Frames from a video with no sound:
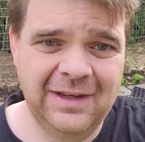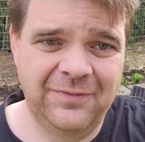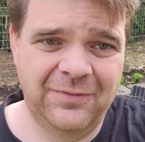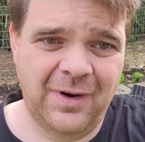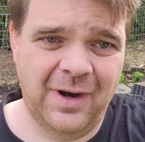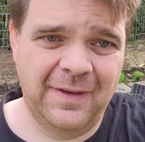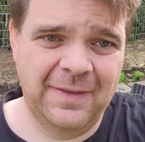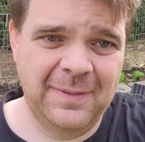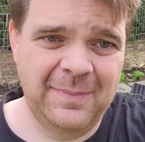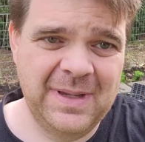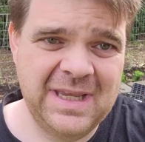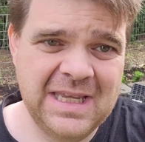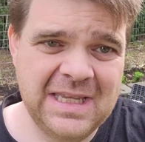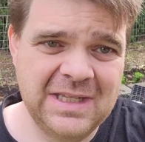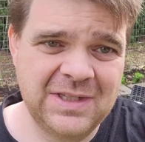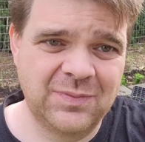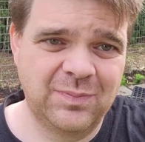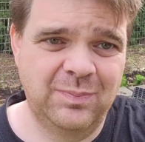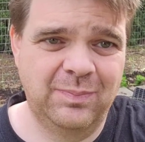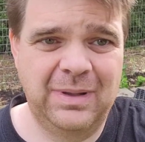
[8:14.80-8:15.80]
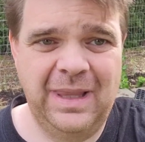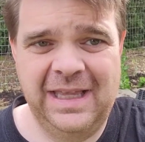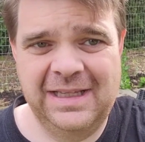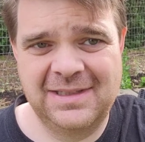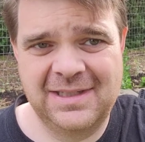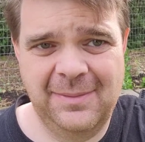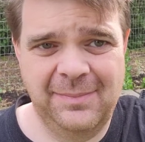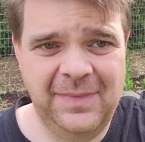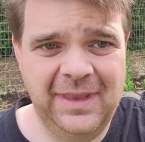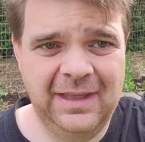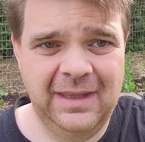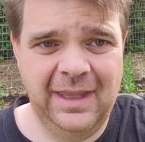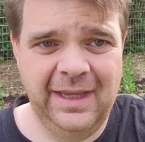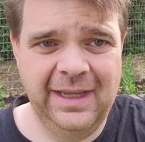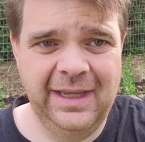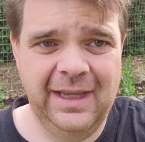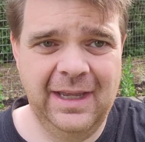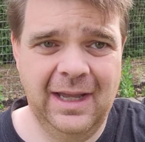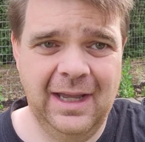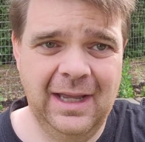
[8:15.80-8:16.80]
in front of the peas plant something
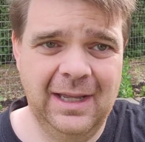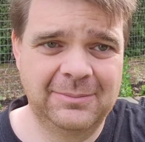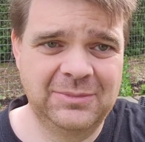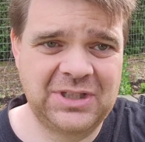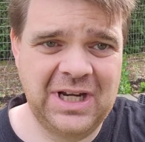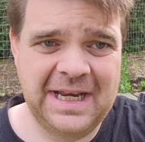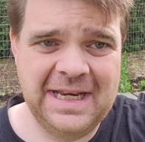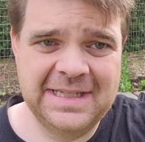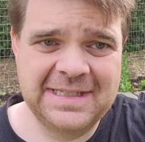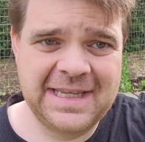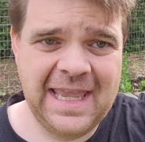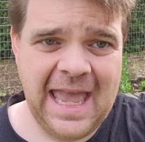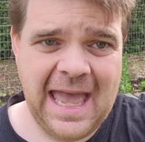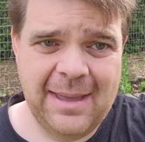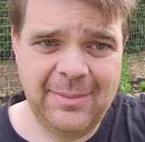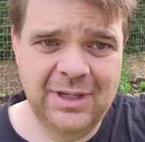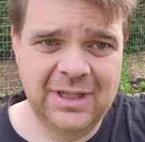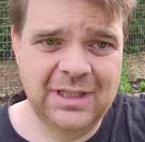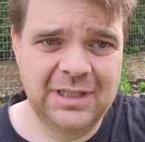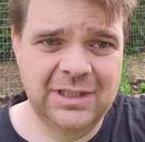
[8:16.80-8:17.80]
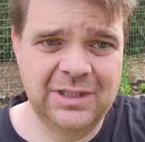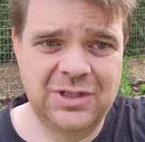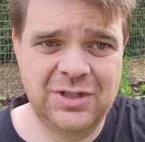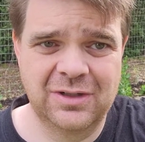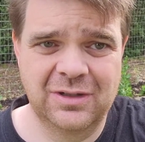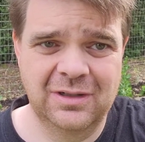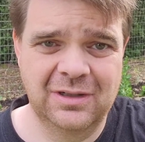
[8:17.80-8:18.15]
like um, Chinese cabbage